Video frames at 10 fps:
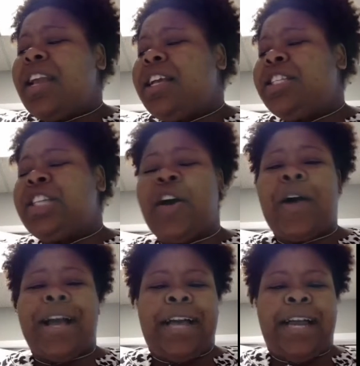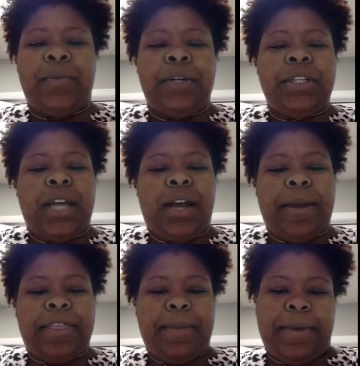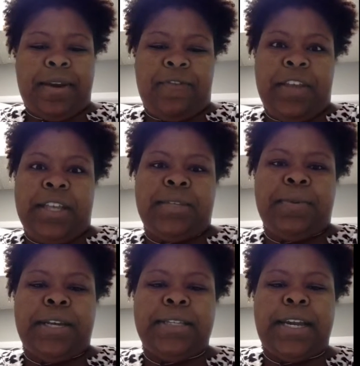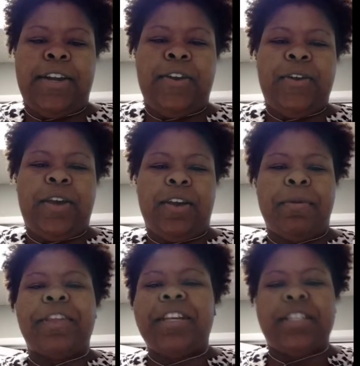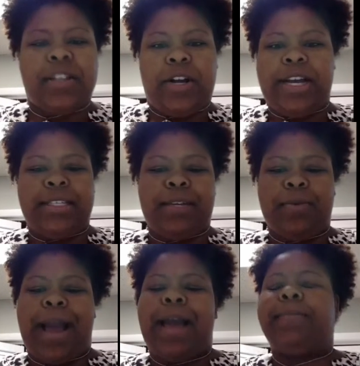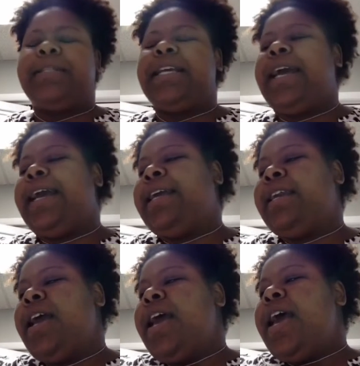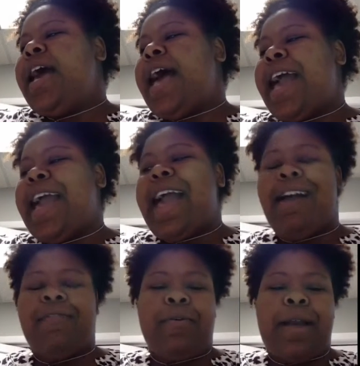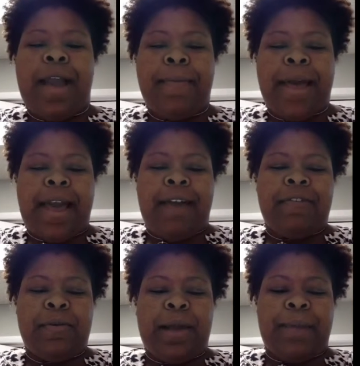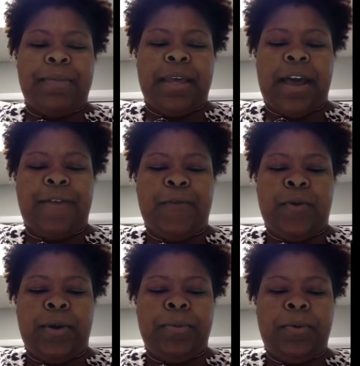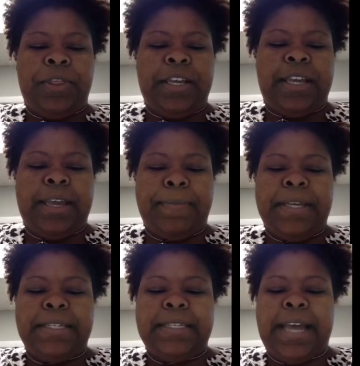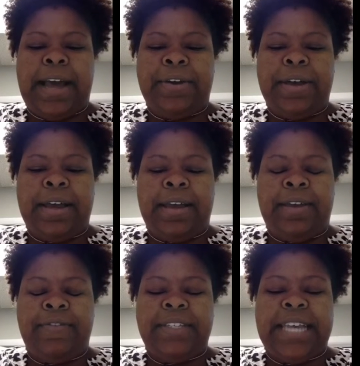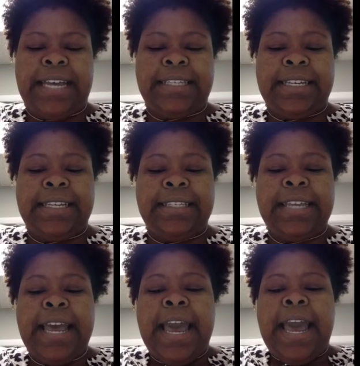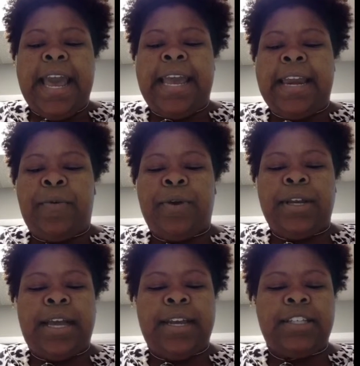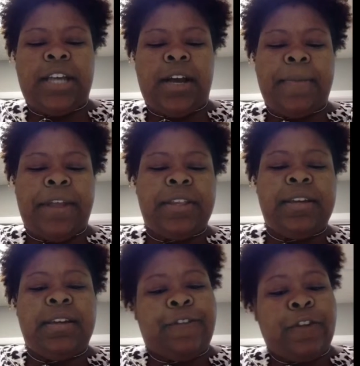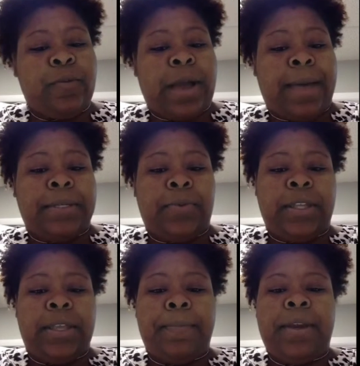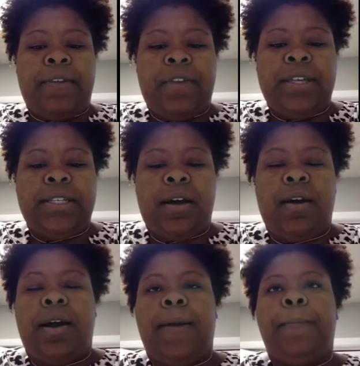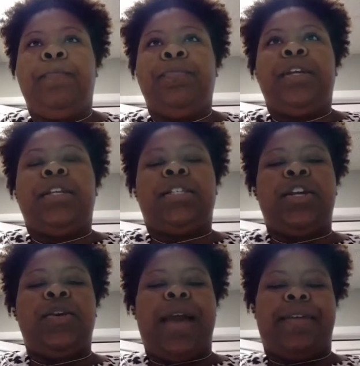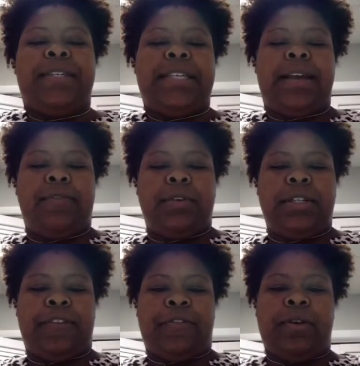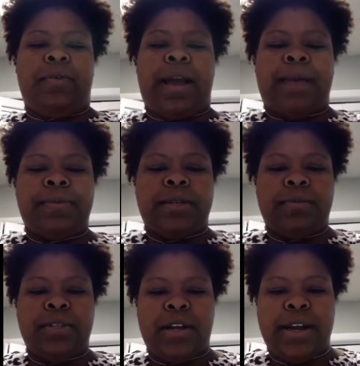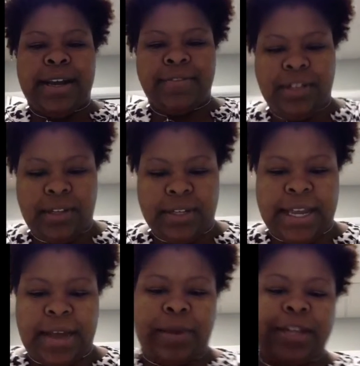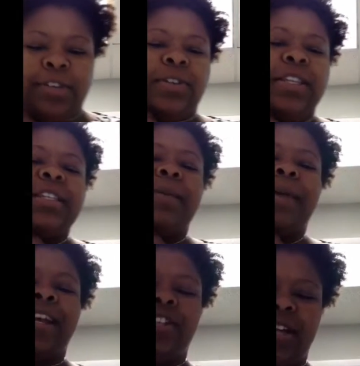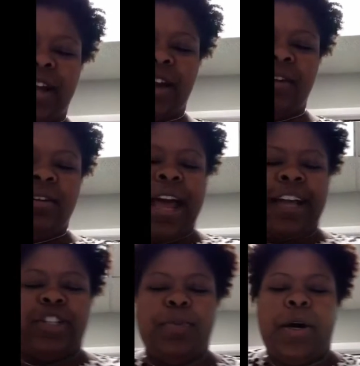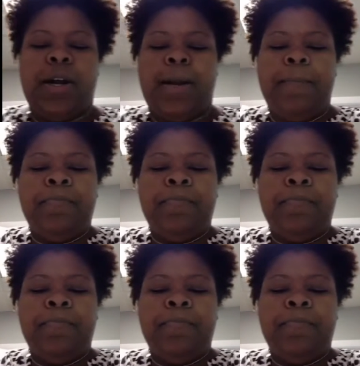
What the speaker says: So I kind of want to talk about the benefits because I know you hear about these crazy wraps, and I have a wrap. I have a wrap that I formed with a chemist out of Texas, and I want to kind of talk about the different wraps and what the benefits are. So you have several different wraps, and I'm sorry I have to look down while doing this. I'm actually at our lash bar.